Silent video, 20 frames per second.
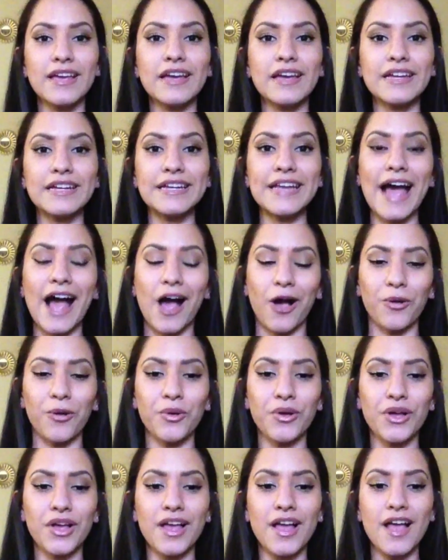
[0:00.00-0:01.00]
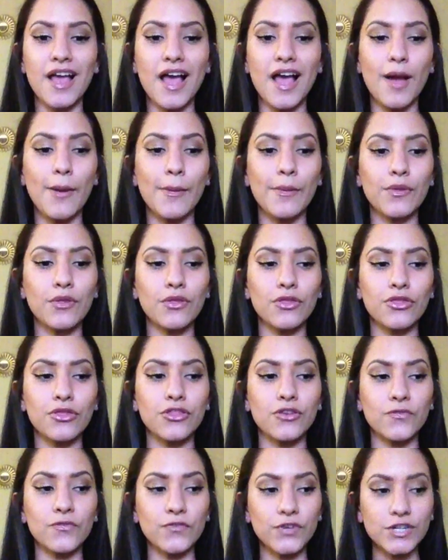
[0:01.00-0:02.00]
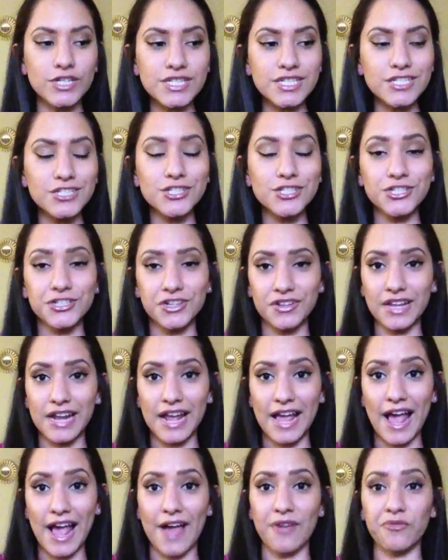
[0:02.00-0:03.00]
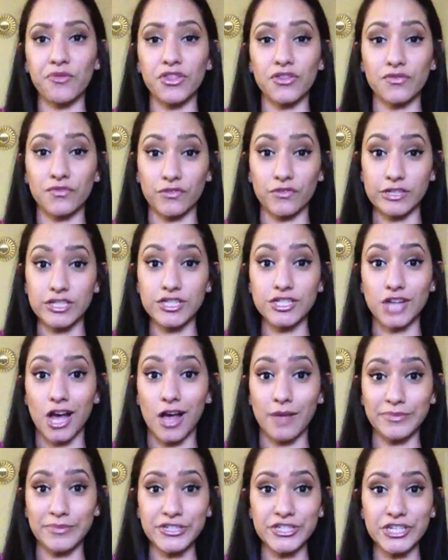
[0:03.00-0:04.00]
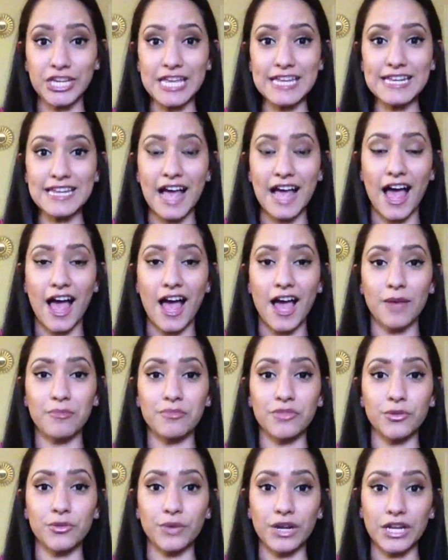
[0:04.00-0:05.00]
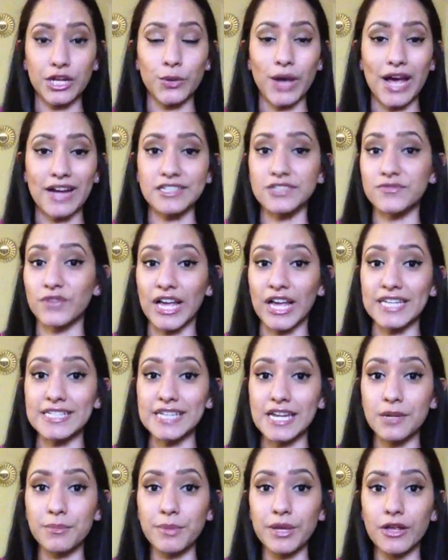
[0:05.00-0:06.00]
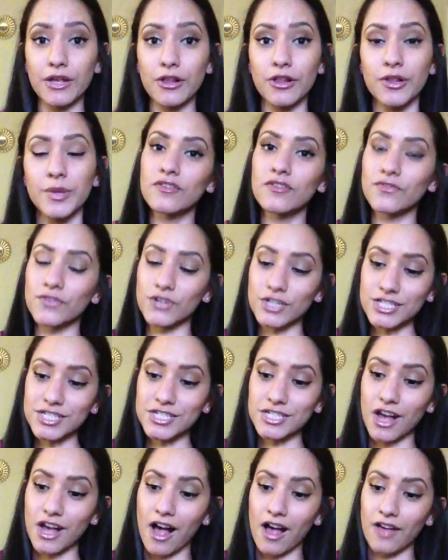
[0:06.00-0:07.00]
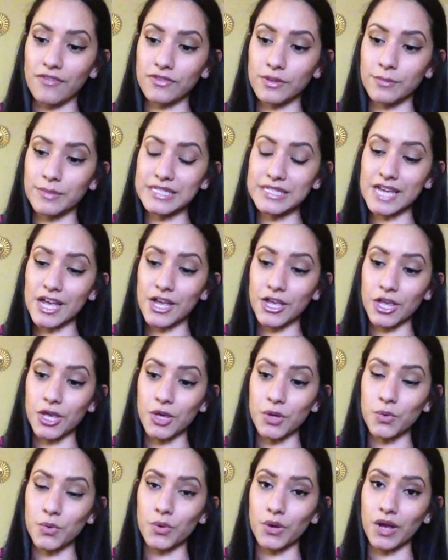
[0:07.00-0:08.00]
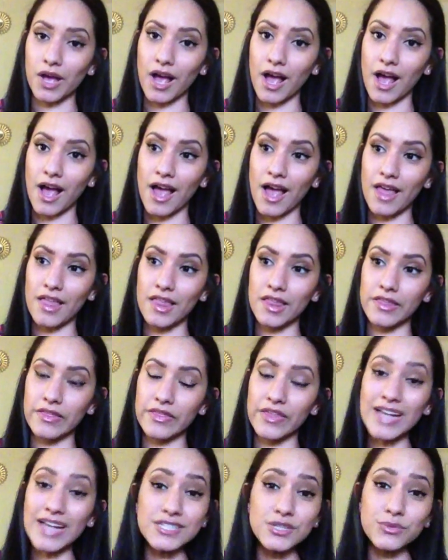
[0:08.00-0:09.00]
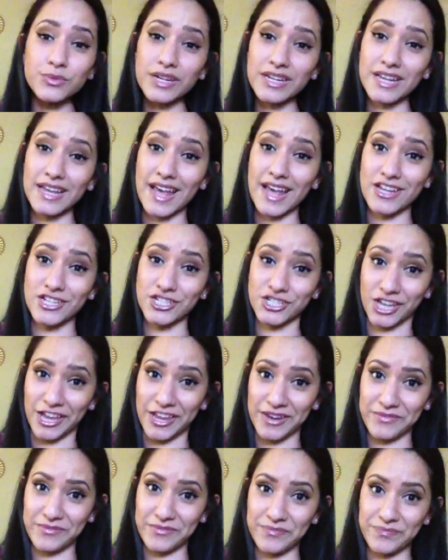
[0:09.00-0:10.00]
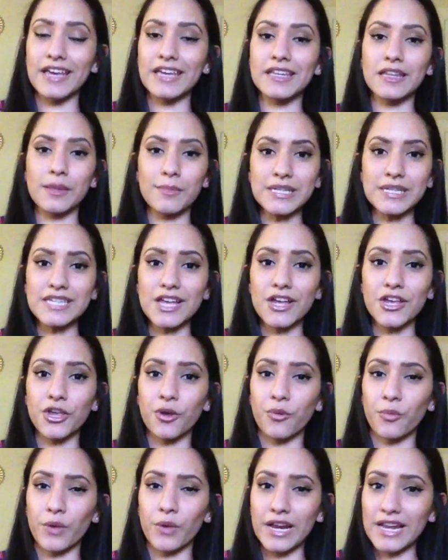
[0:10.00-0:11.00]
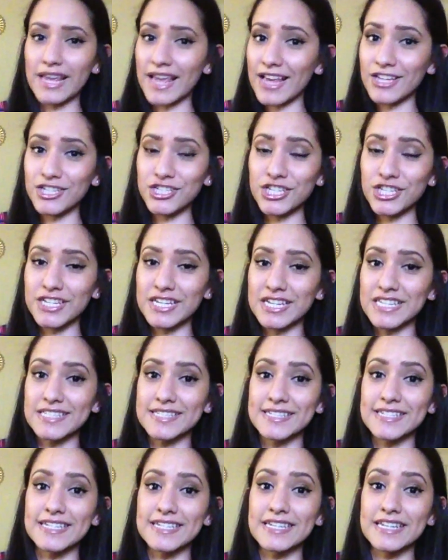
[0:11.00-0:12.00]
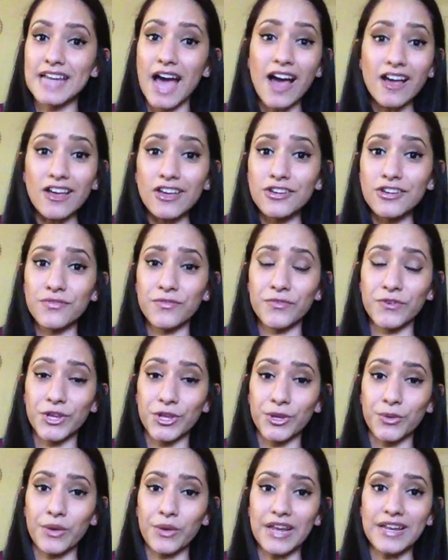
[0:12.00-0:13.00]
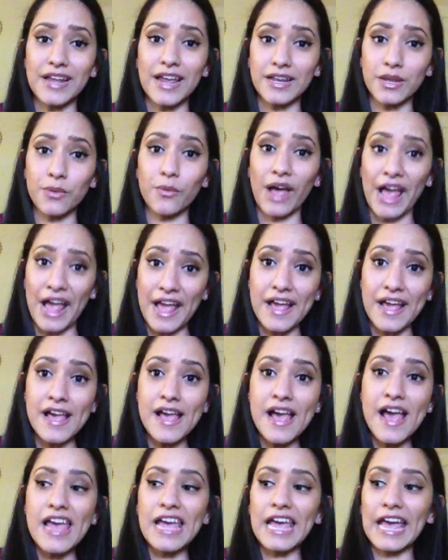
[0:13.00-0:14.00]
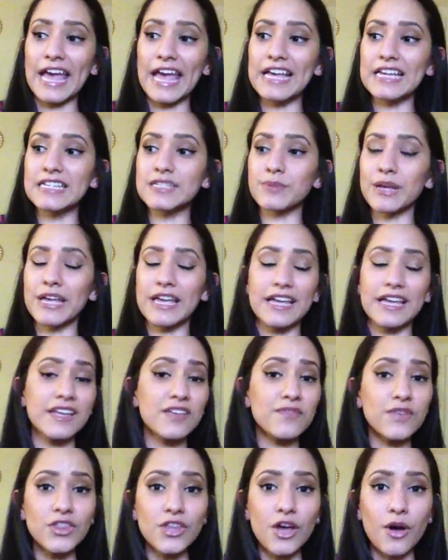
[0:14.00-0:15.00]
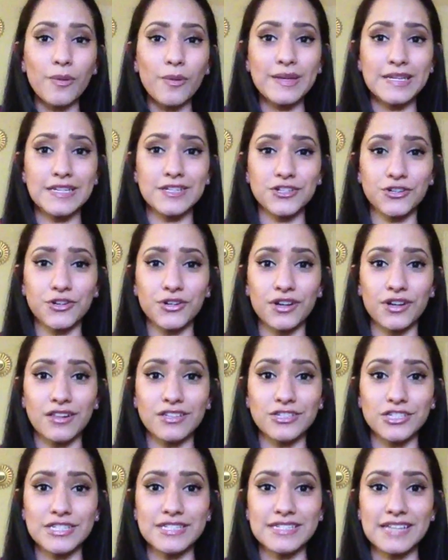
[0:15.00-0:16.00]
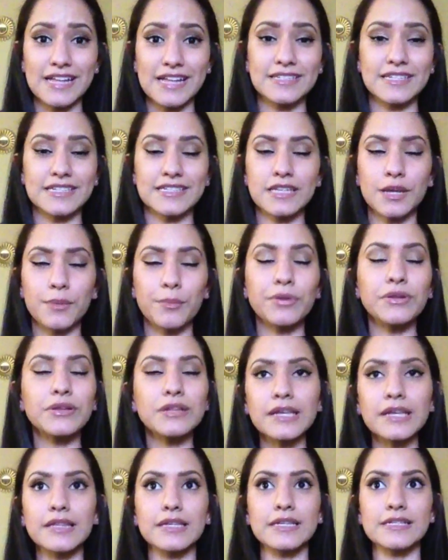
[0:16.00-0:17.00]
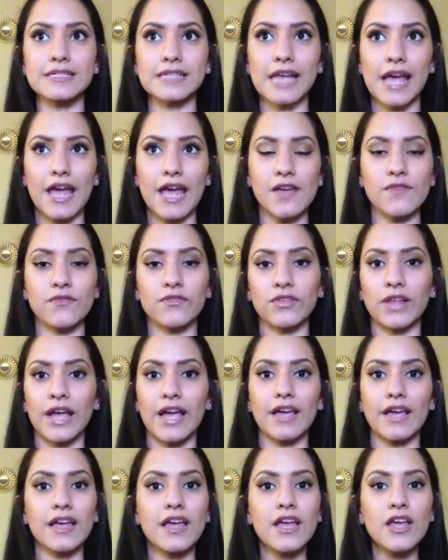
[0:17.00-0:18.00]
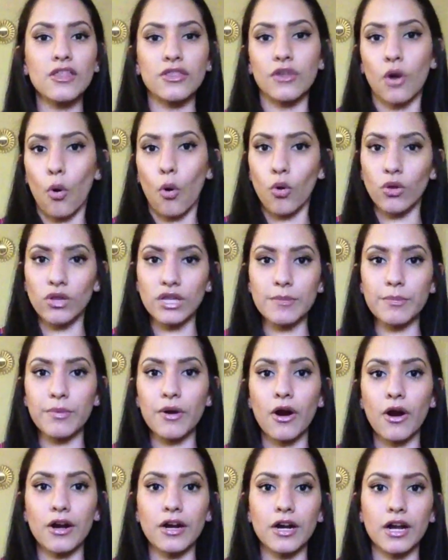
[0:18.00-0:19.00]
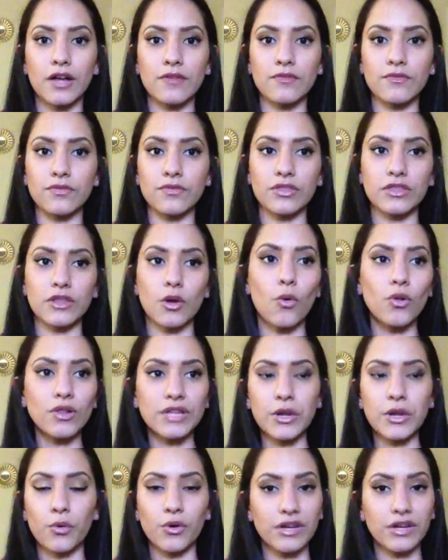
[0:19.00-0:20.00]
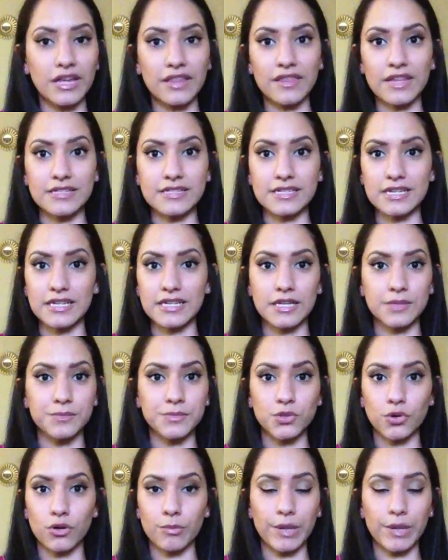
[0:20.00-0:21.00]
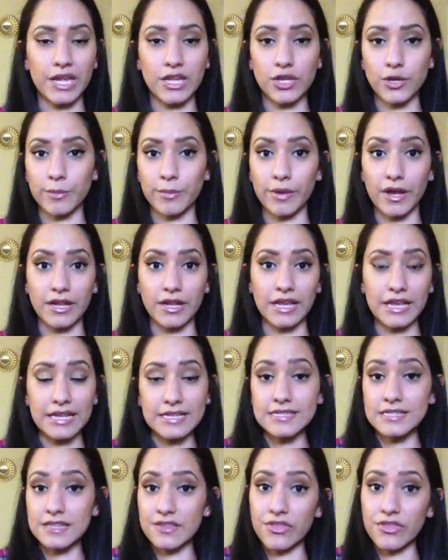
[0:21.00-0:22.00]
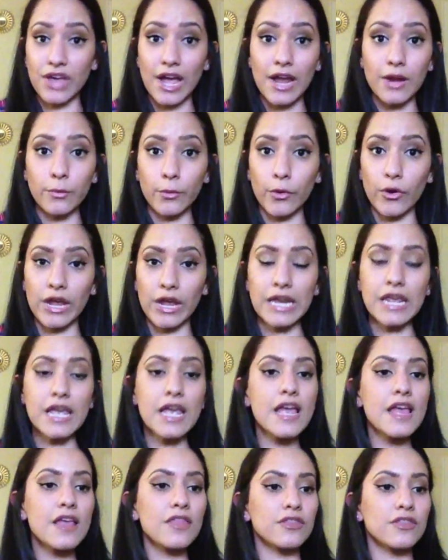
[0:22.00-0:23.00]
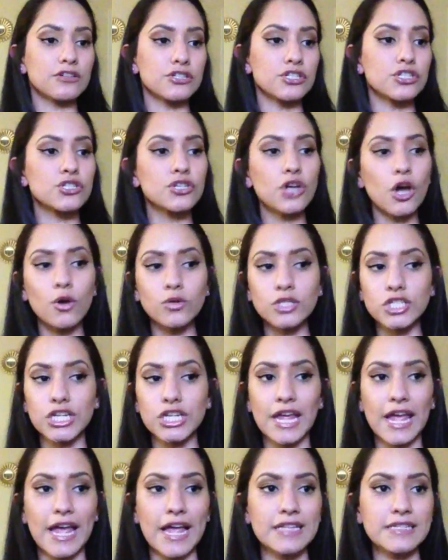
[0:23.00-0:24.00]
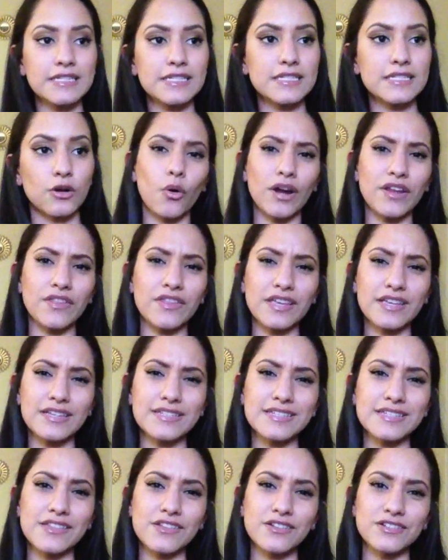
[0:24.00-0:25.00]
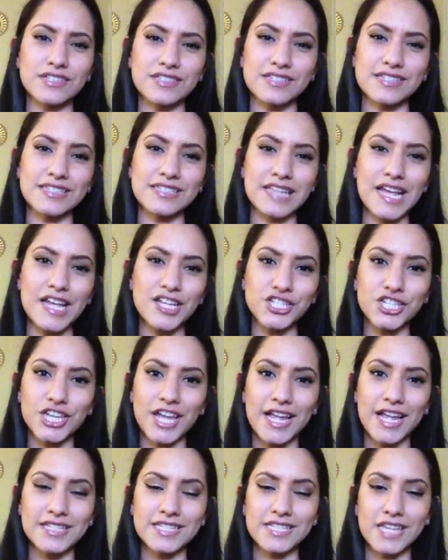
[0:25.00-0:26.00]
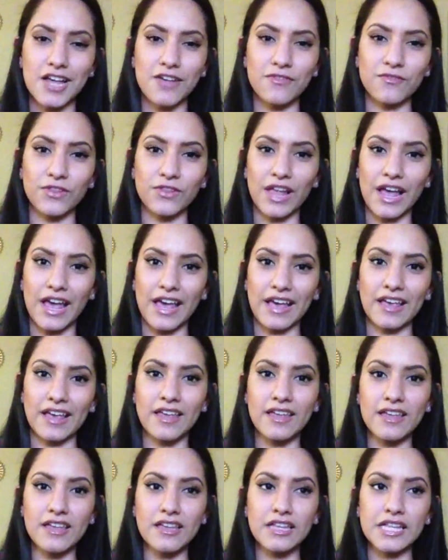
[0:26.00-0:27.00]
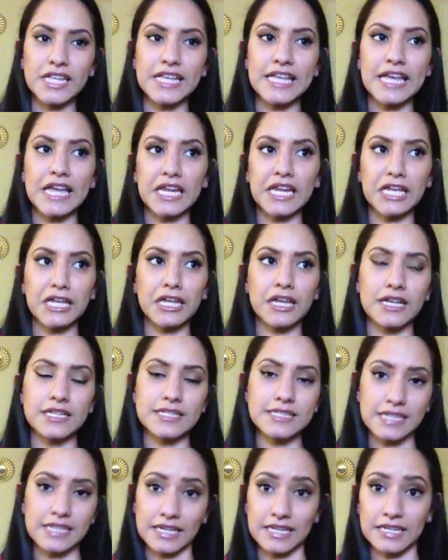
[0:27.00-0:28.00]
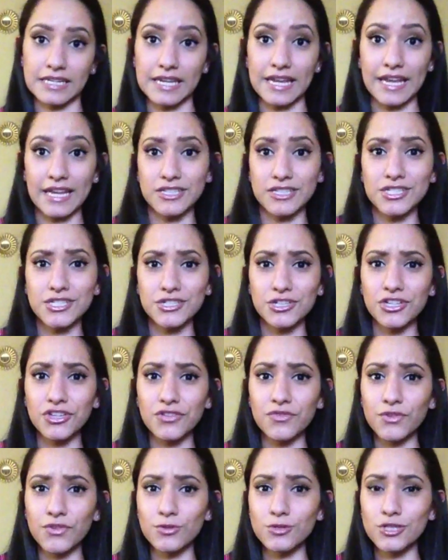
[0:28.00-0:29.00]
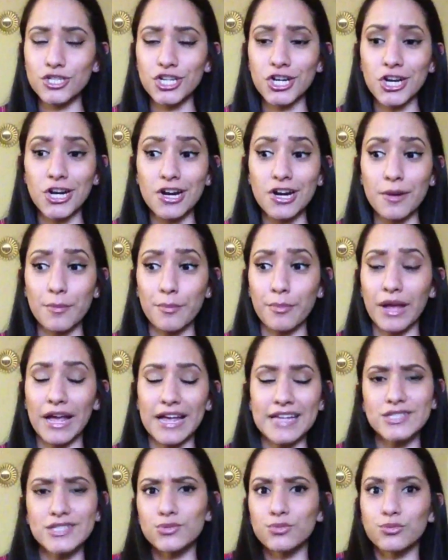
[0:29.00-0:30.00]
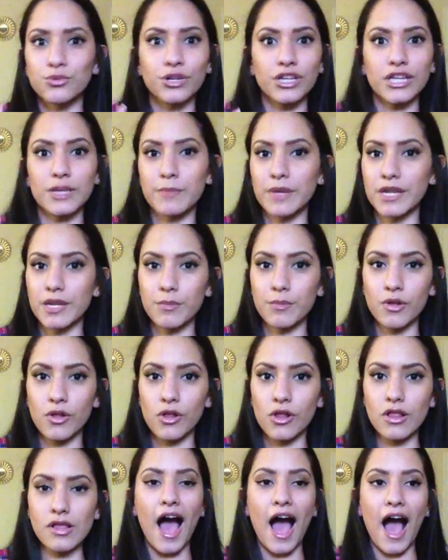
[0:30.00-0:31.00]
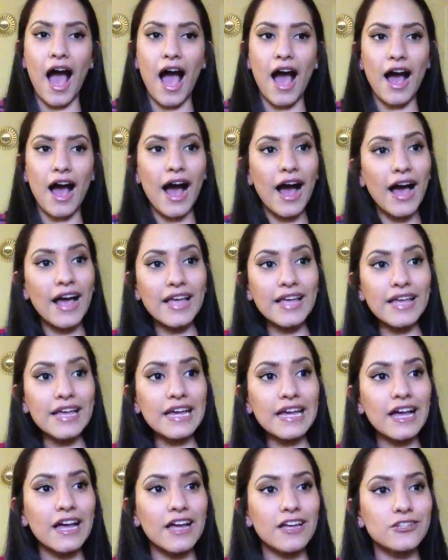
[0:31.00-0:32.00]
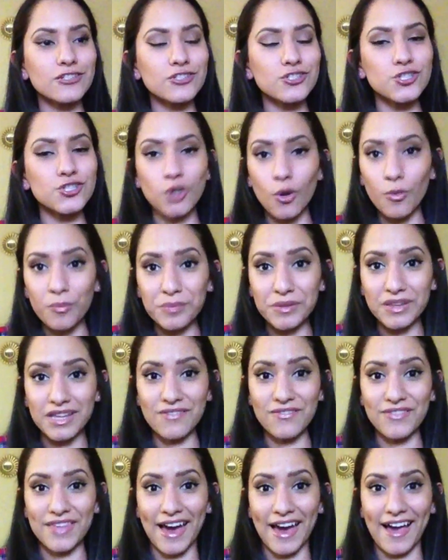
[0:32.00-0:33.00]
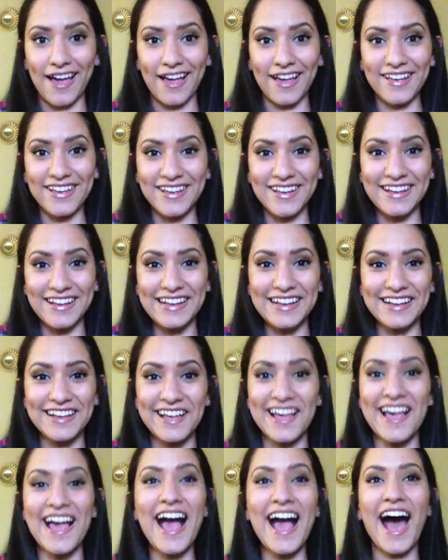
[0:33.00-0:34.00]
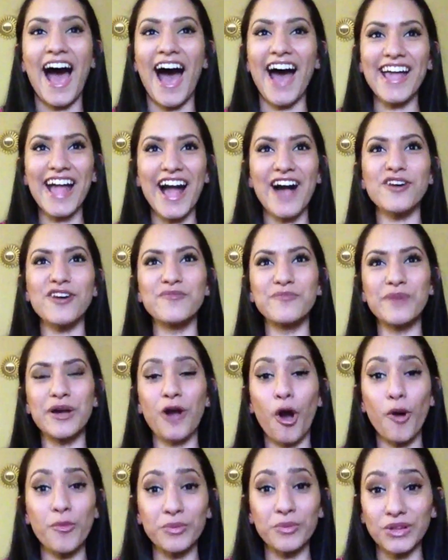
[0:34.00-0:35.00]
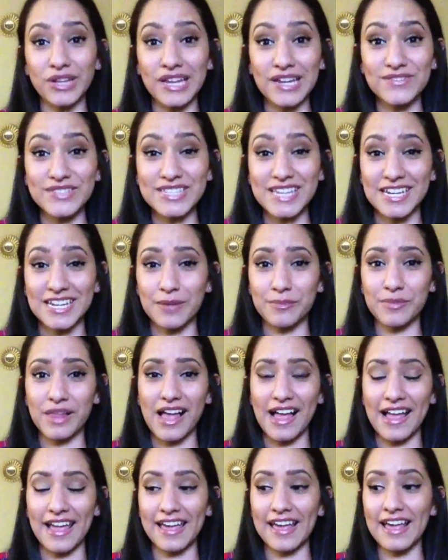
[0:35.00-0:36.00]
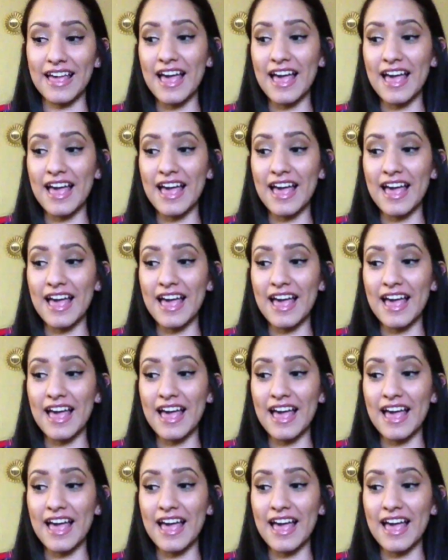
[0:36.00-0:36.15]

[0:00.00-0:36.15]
Now, the first concern that I have with the first option, the radioactive iodine pill, first off, let me tell you, that's radiation. And let me tell you, radiation is not good for you in any way. And even though my endocrinologist says it's completely safe, like the only organ that's going to absorb it in your body is the thyroid, there's no chance, or I think he said there's a slight chance of like getting a second cancer in the future, but it's really minimal. I don't believe that. I have my own beliefs, and I'm like,